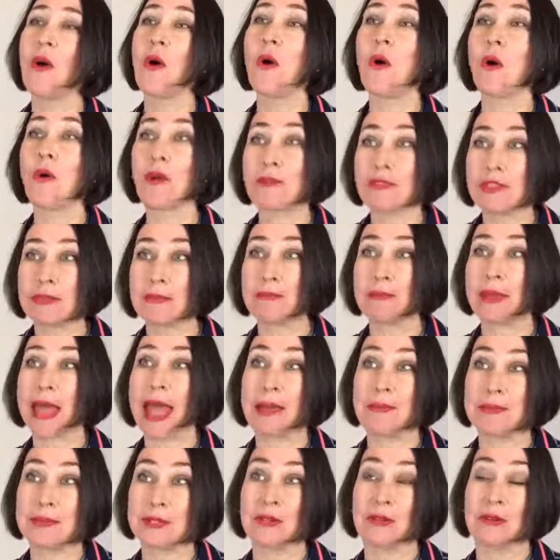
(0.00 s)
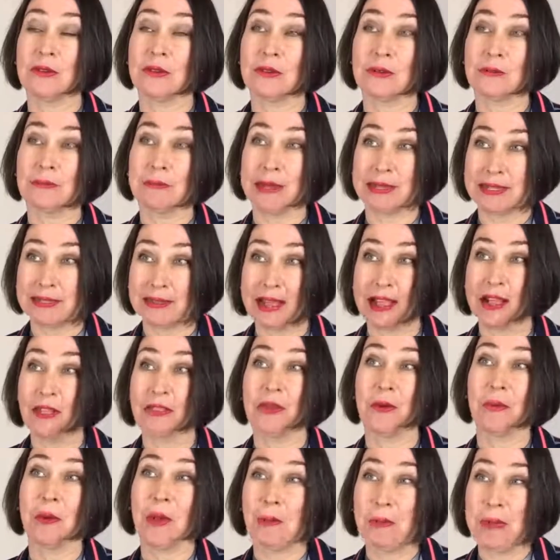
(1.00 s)
or if perhaps your mental
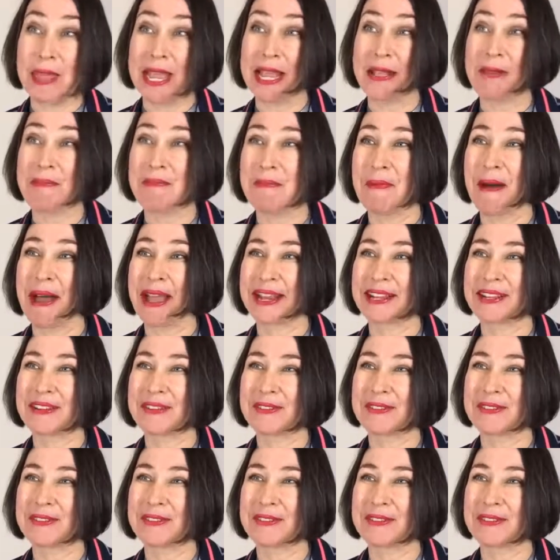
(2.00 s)
health and wellbeing might